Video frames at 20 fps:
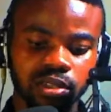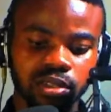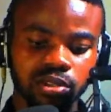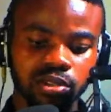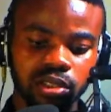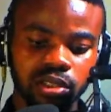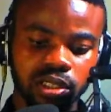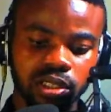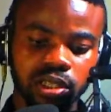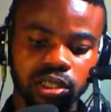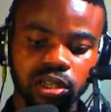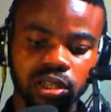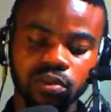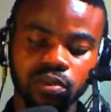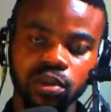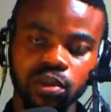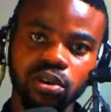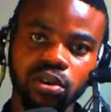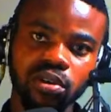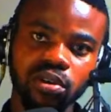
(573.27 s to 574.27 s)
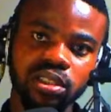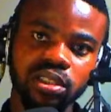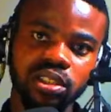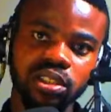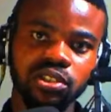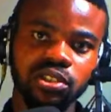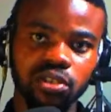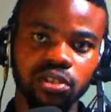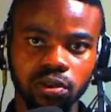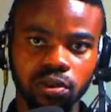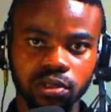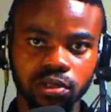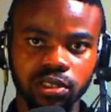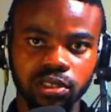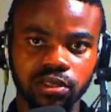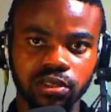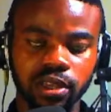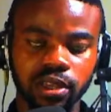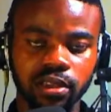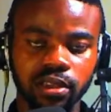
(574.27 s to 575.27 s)
So we call these slows,
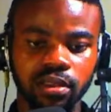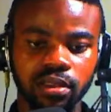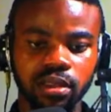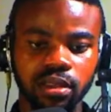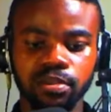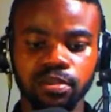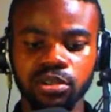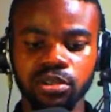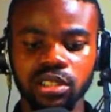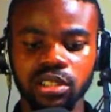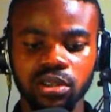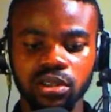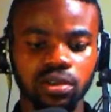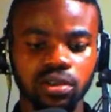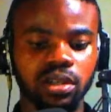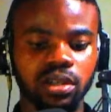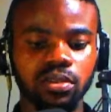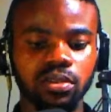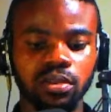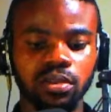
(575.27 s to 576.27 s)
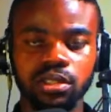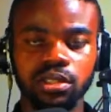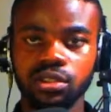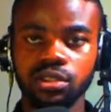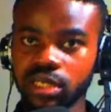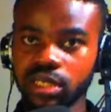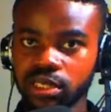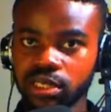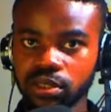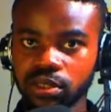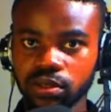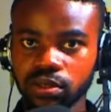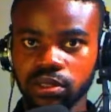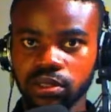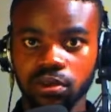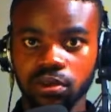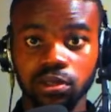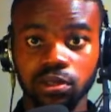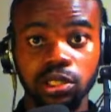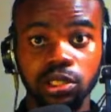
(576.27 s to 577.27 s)
okay, in music, or I can call it grace notes
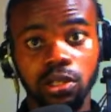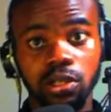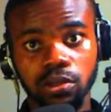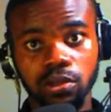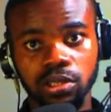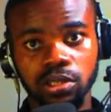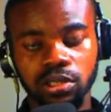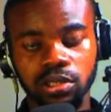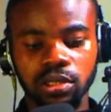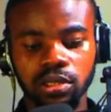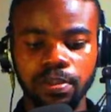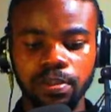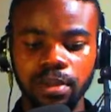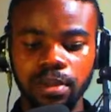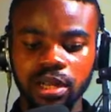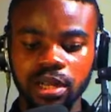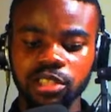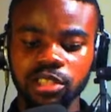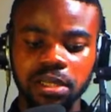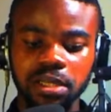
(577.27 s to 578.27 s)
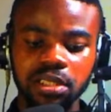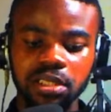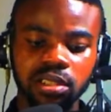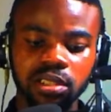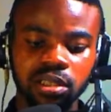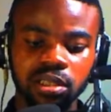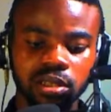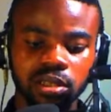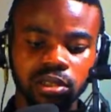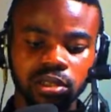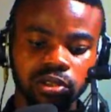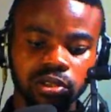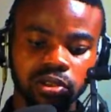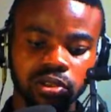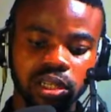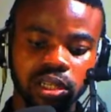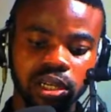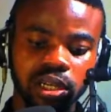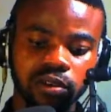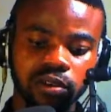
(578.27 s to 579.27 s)
or slows, embellishment. So
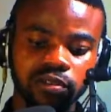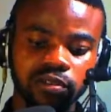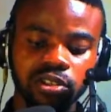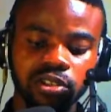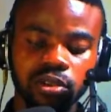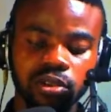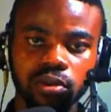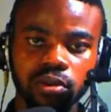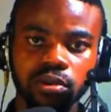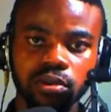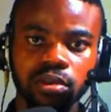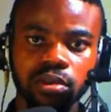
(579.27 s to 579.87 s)
you kind of slowed.